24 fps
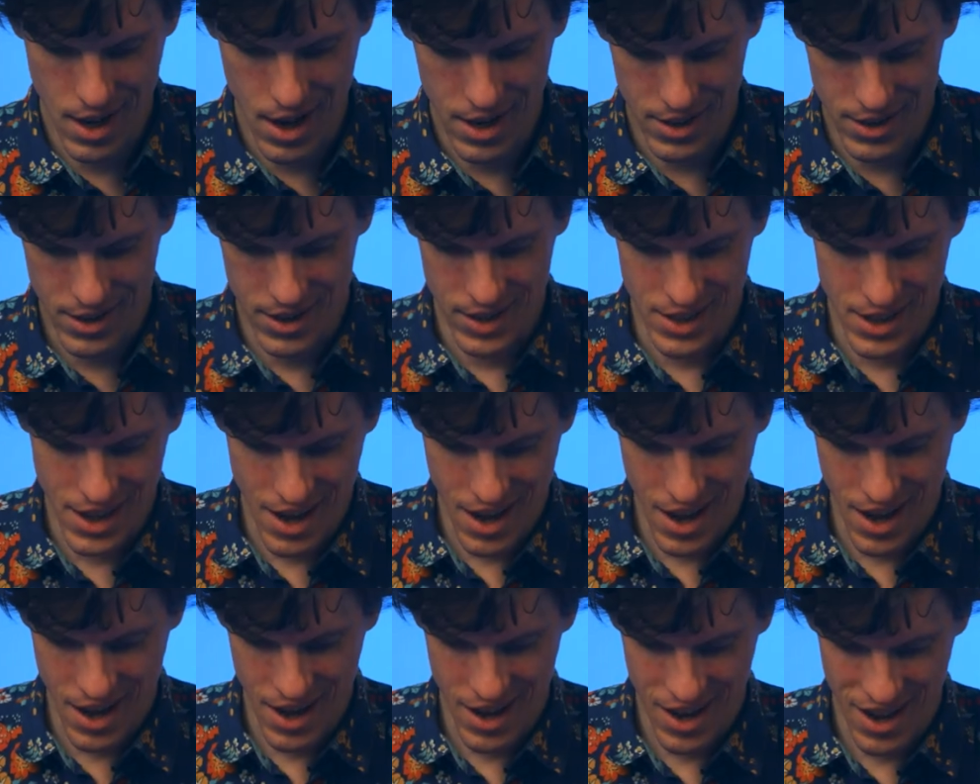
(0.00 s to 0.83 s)
da
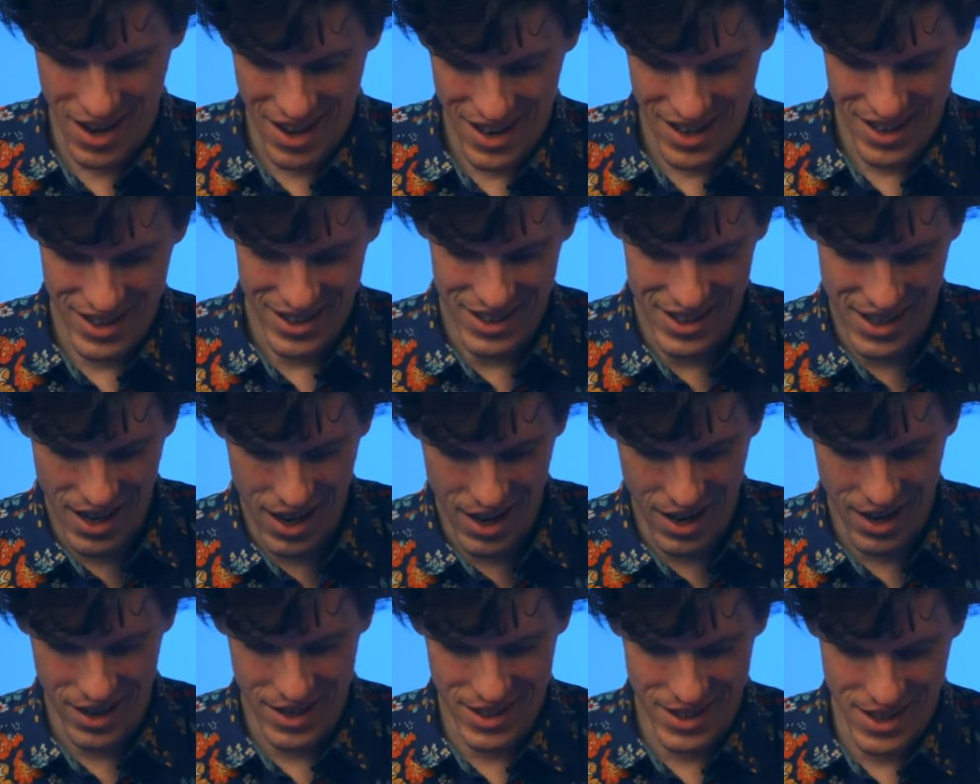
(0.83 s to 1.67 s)
da
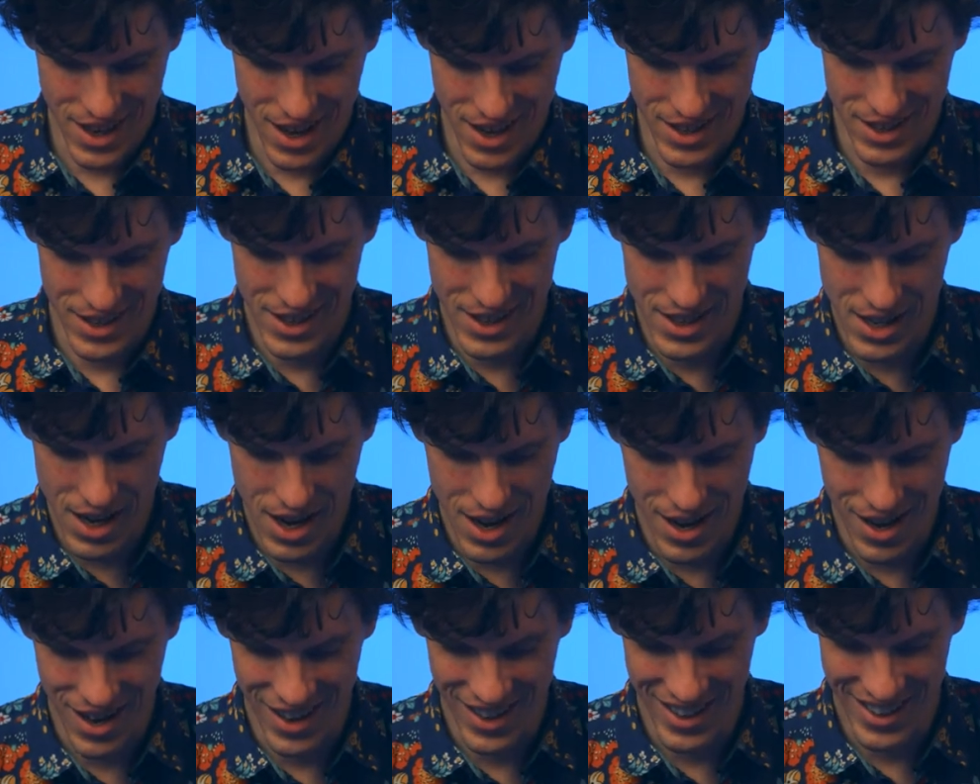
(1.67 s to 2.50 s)
da da da
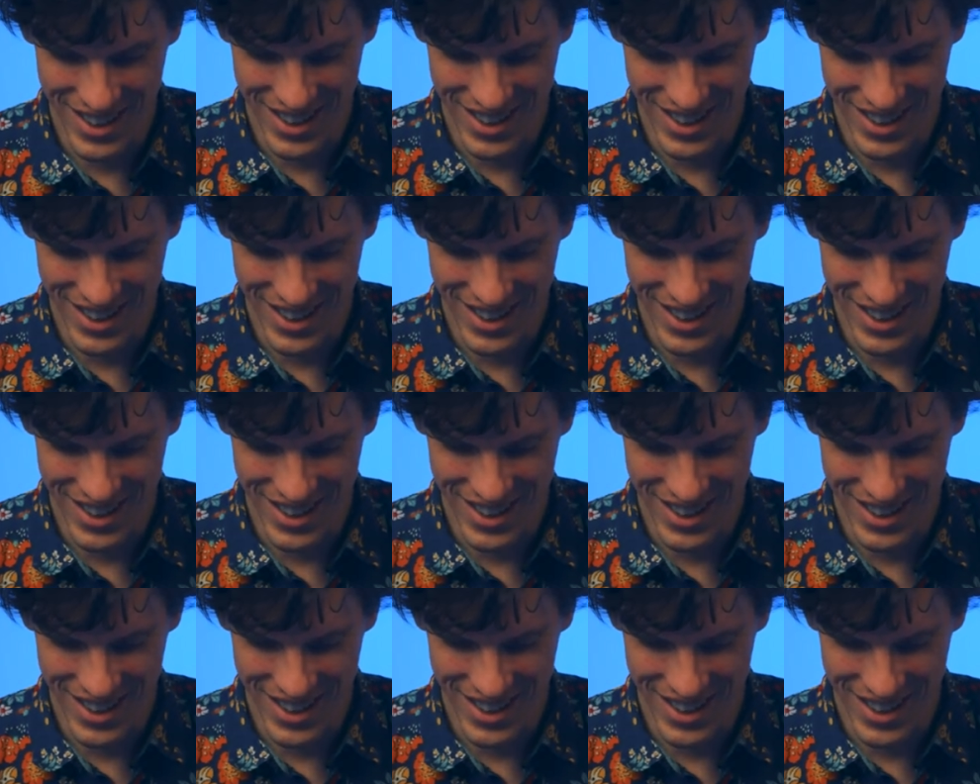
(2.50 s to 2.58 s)
da.